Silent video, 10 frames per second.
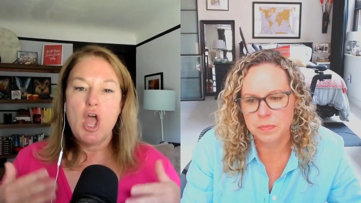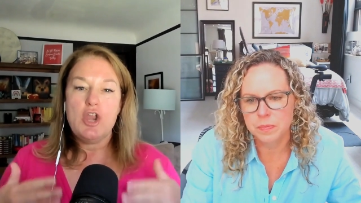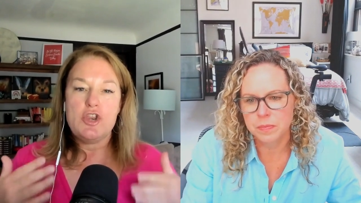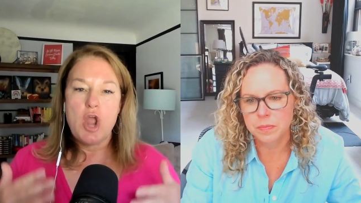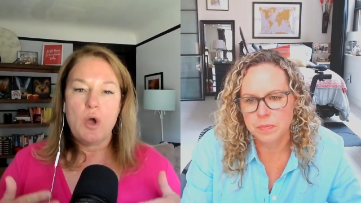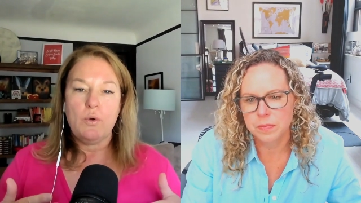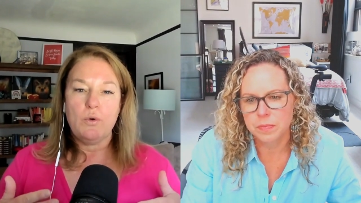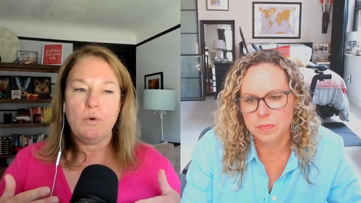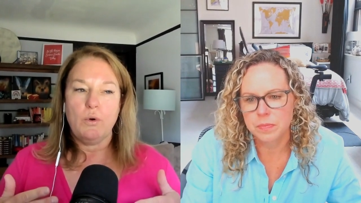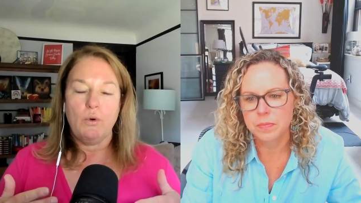
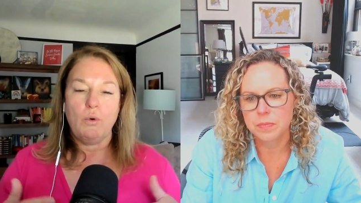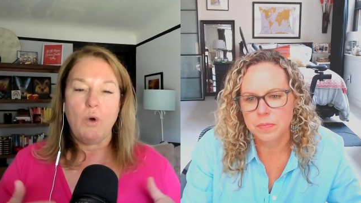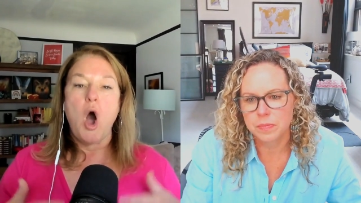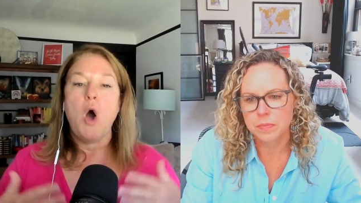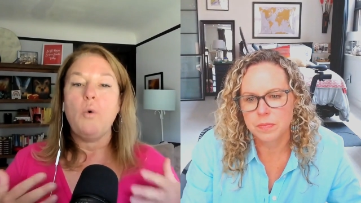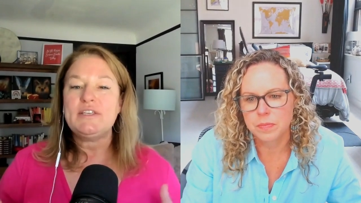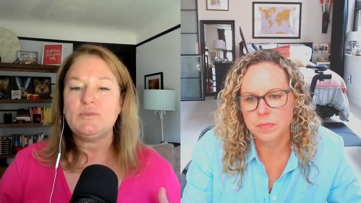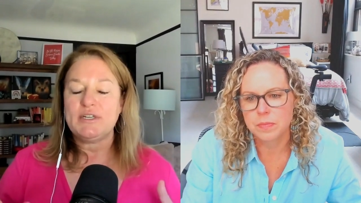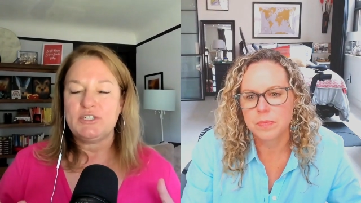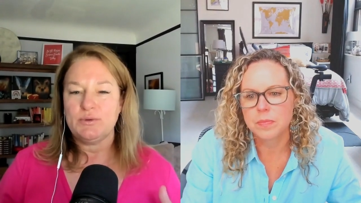Speaker 1: know always
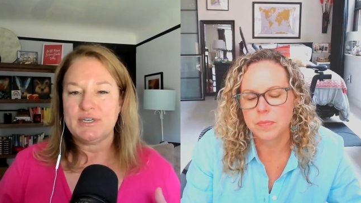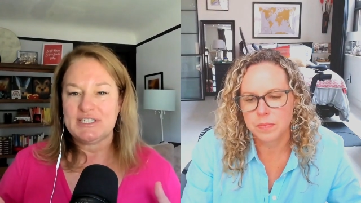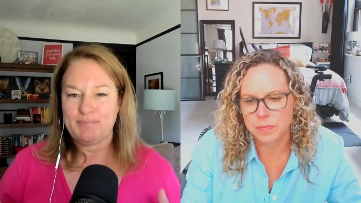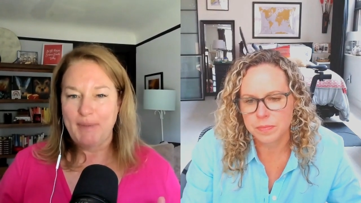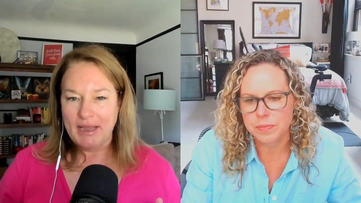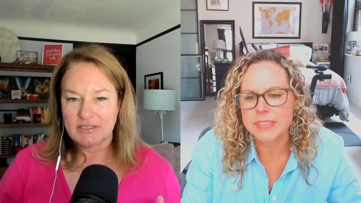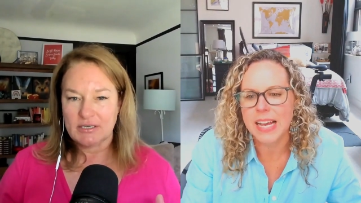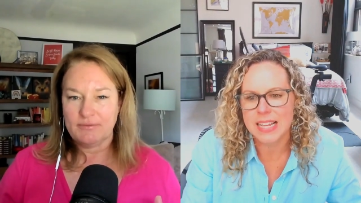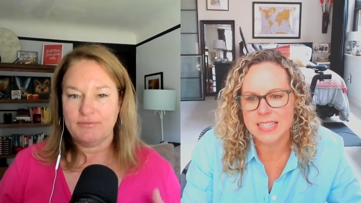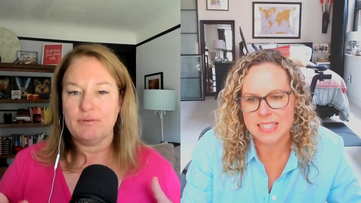what to expect
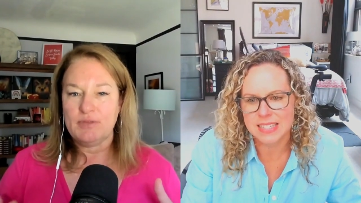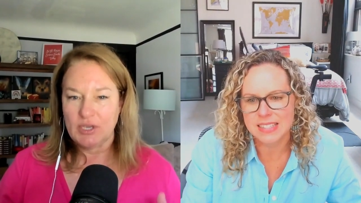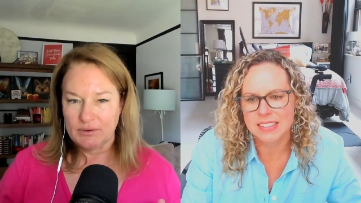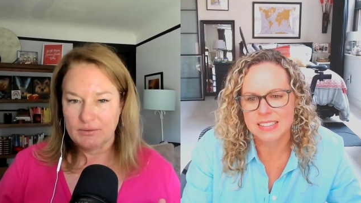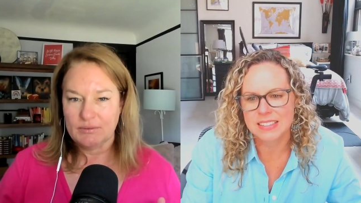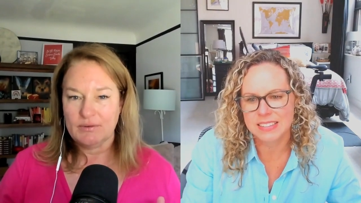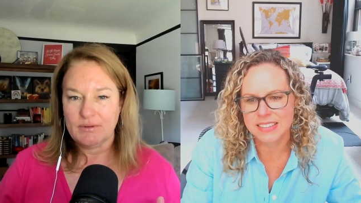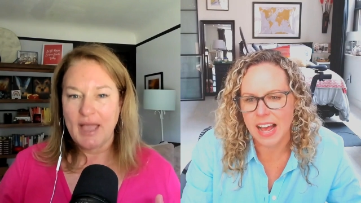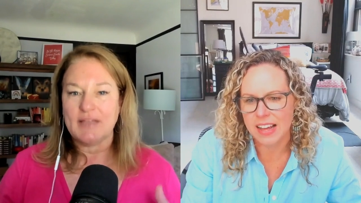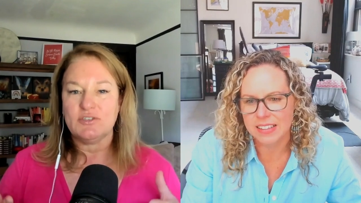yeah. from you
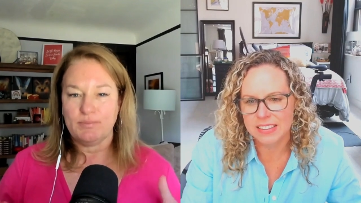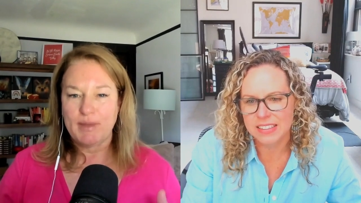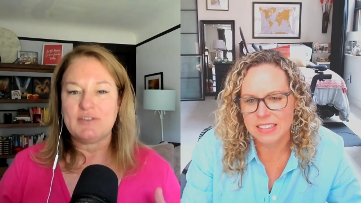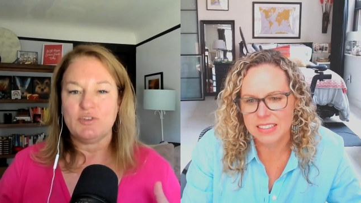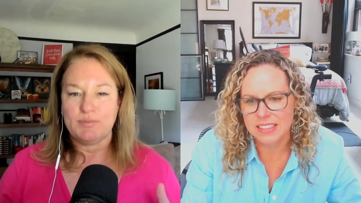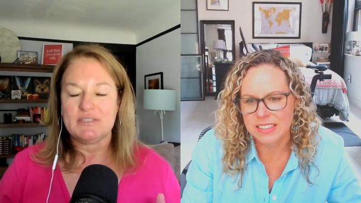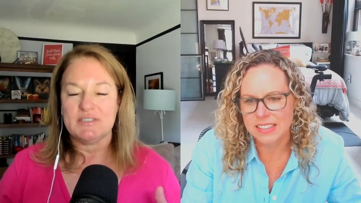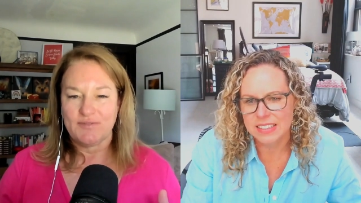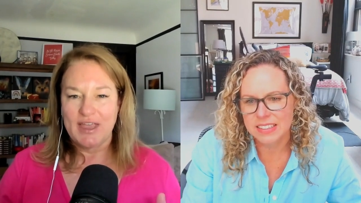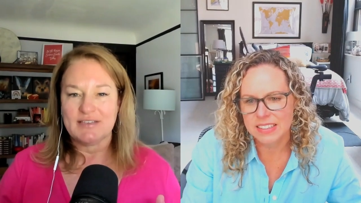as your, as your business
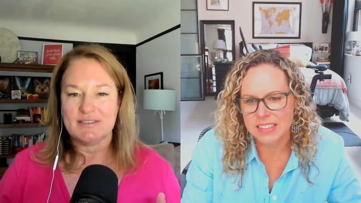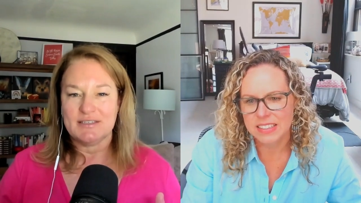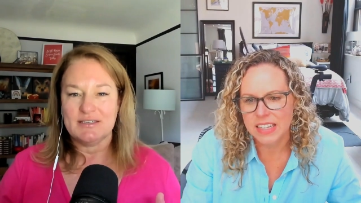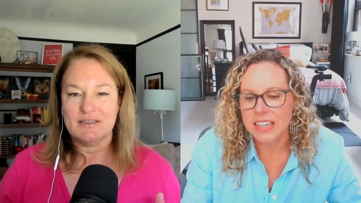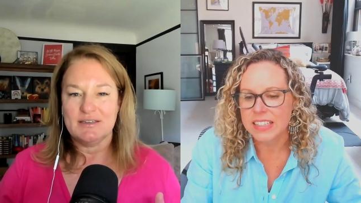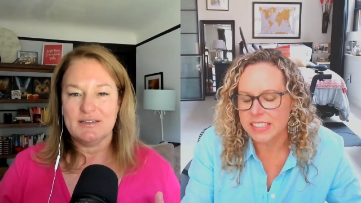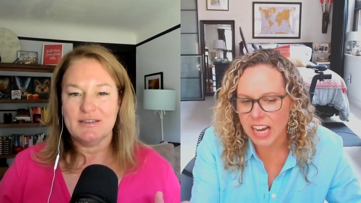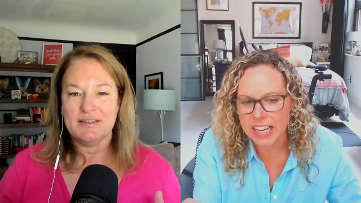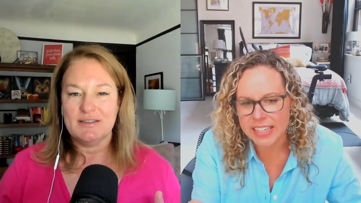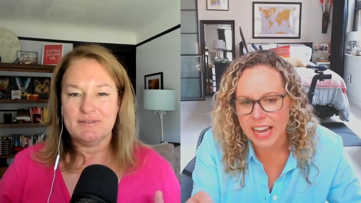face.
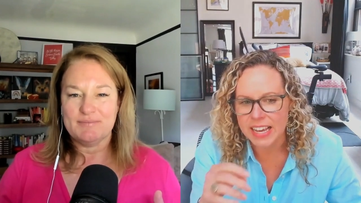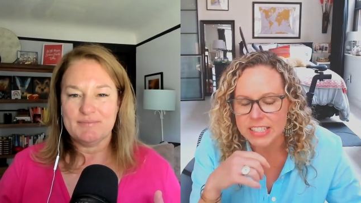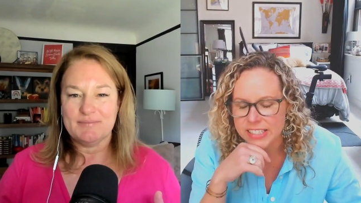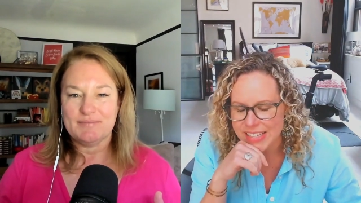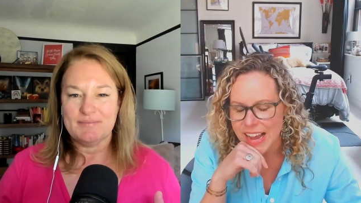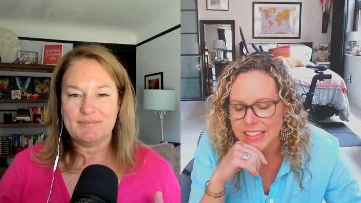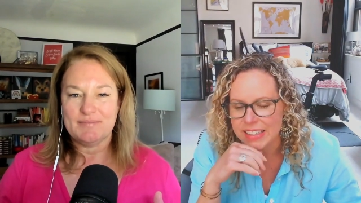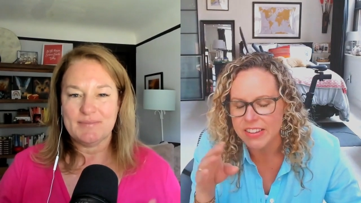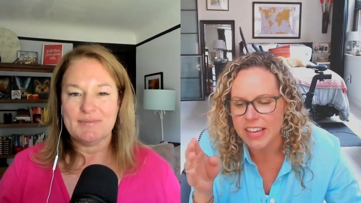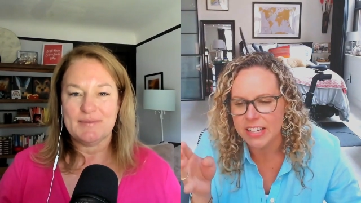
Speaker 2: Not yet,
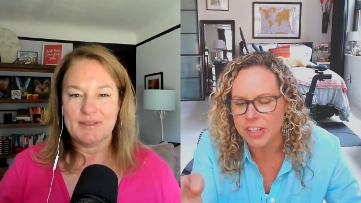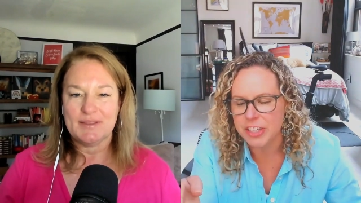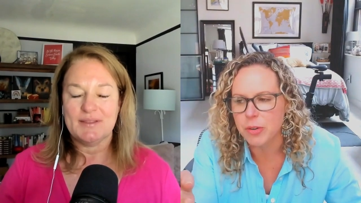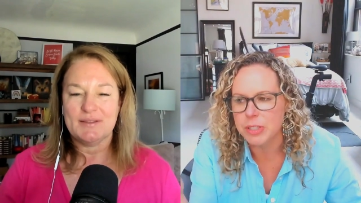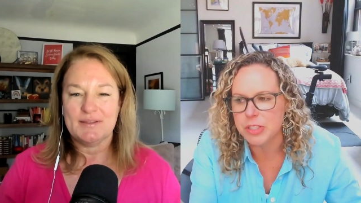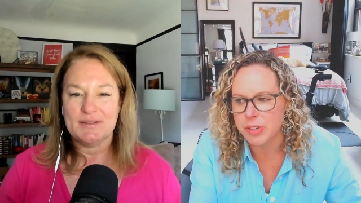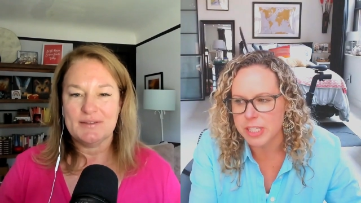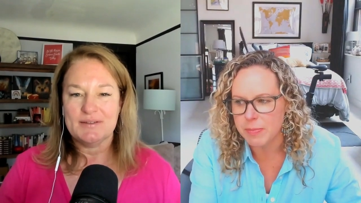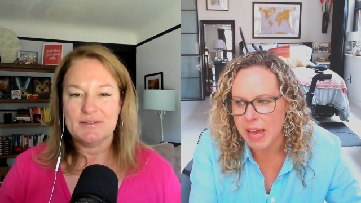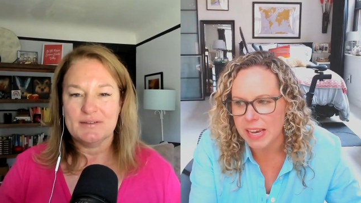exactly. They they know what to
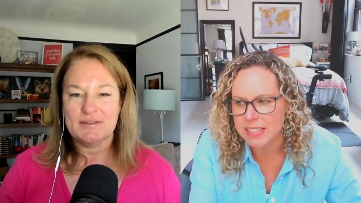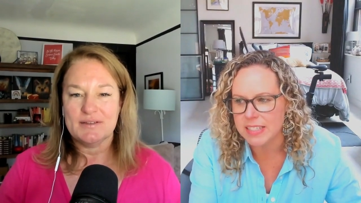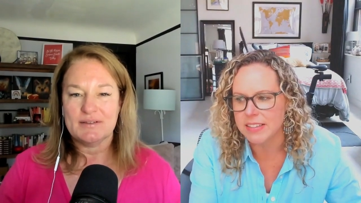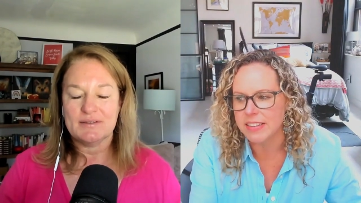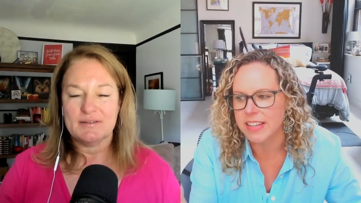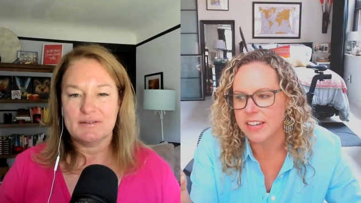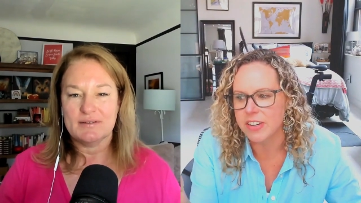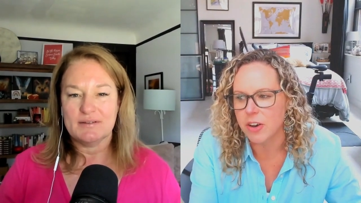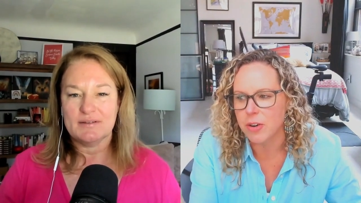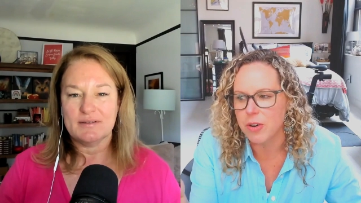expect. They
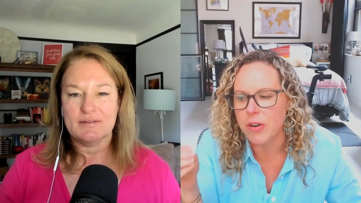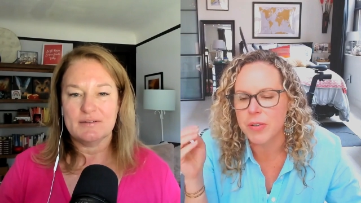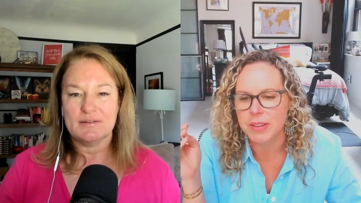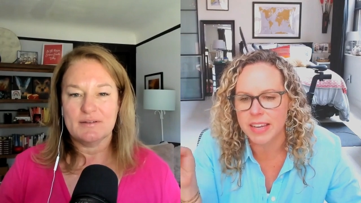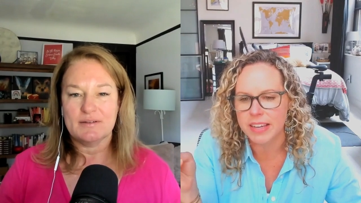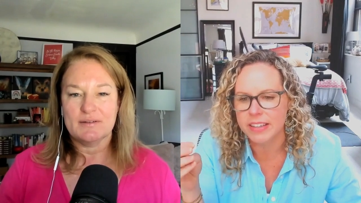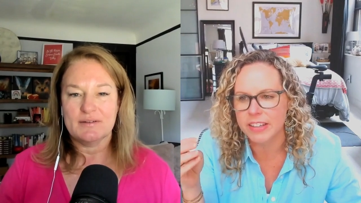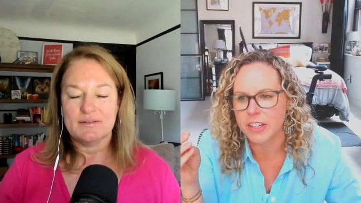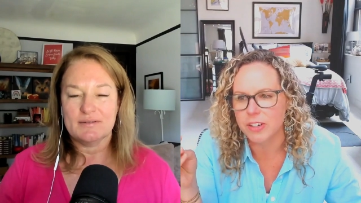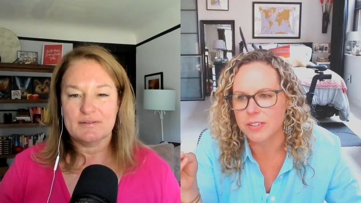know, oh, like
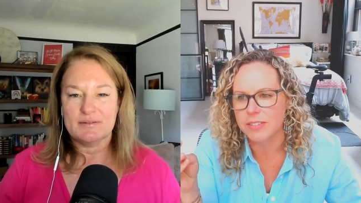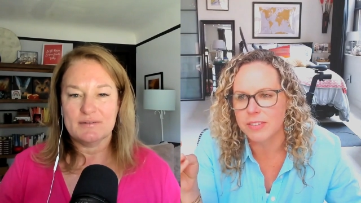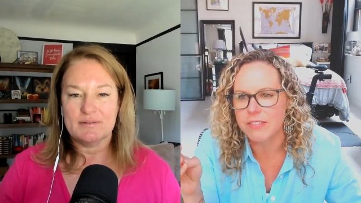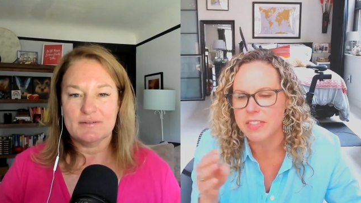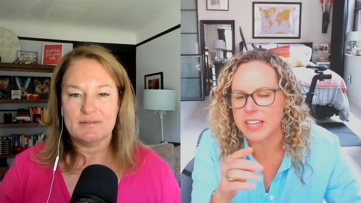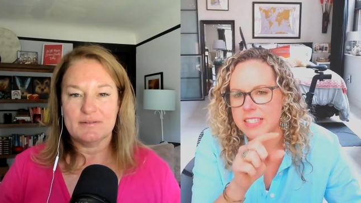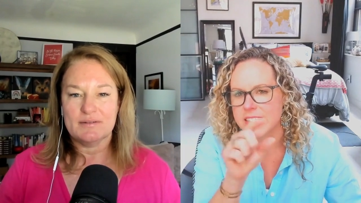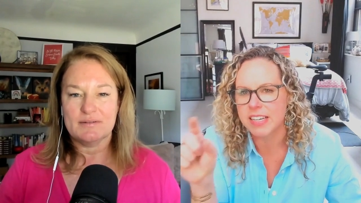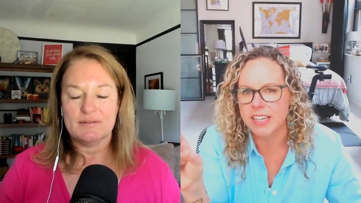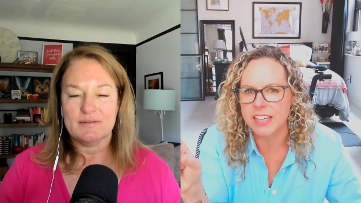you know, if they
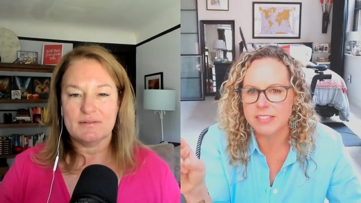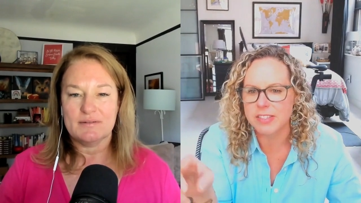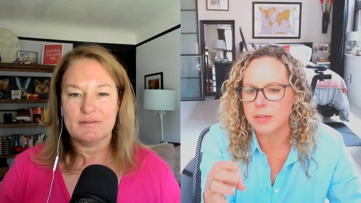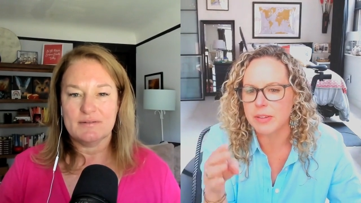see so